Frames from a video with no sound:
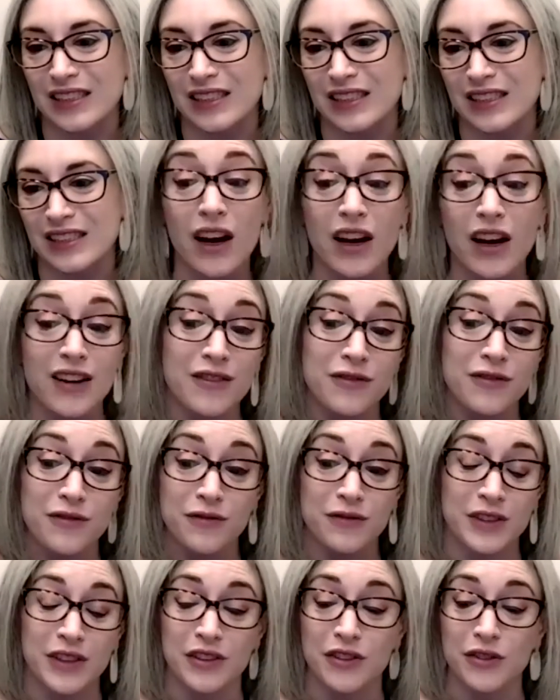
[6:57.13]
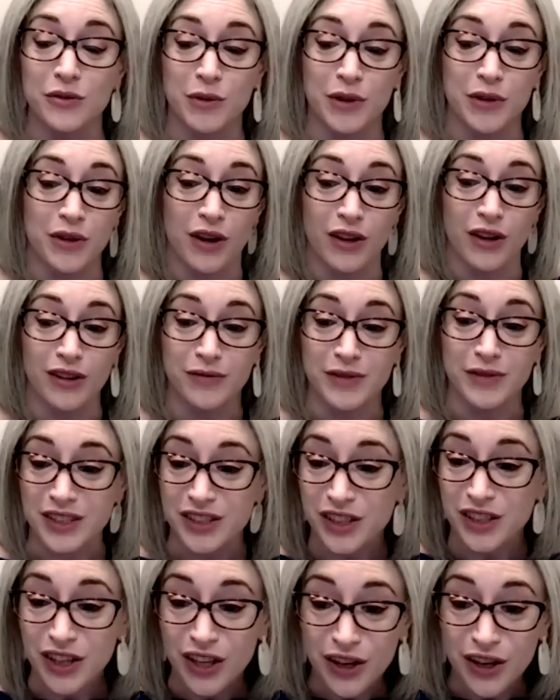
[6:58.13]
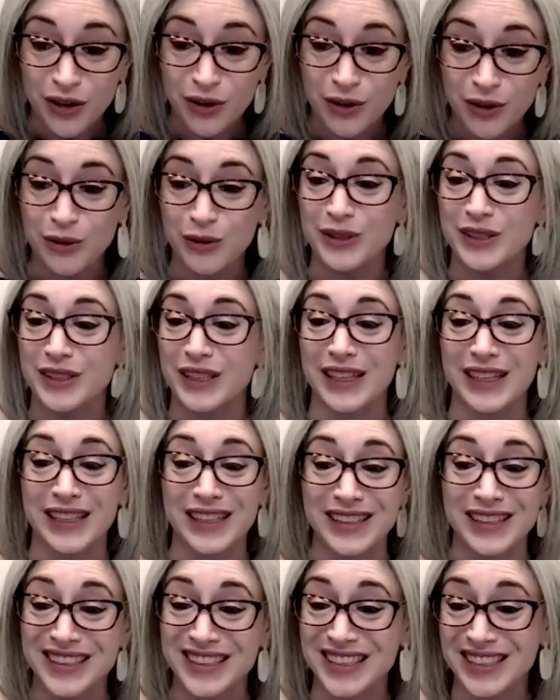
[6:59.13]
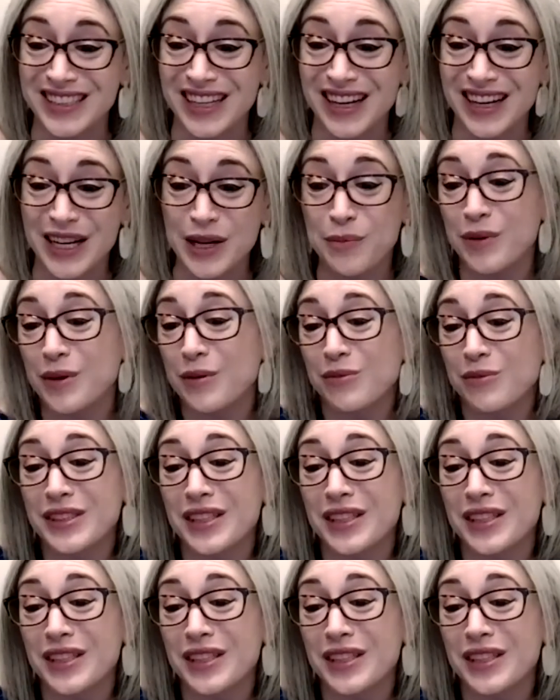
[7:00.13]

an archive filled with all of his clothes that he has designed, but was